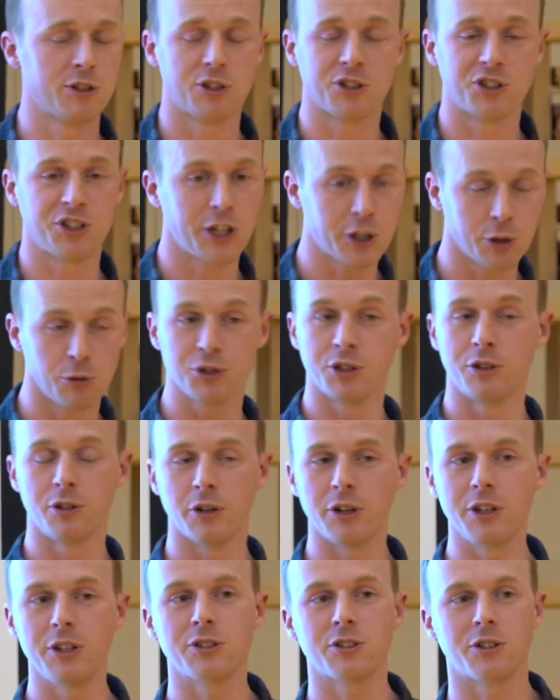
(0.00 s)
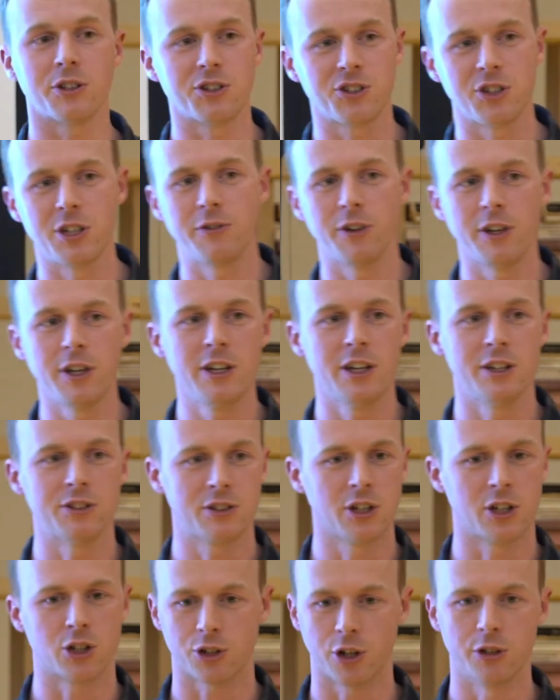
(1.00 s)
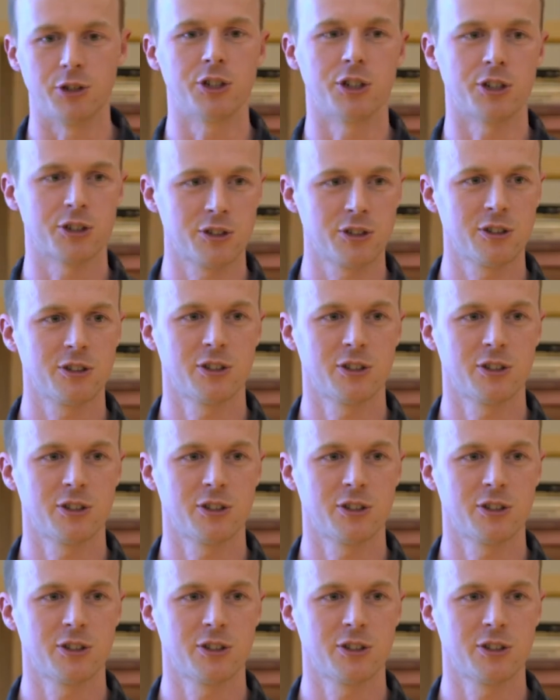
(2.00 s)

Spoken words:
signal to noise on a CV is atrocious.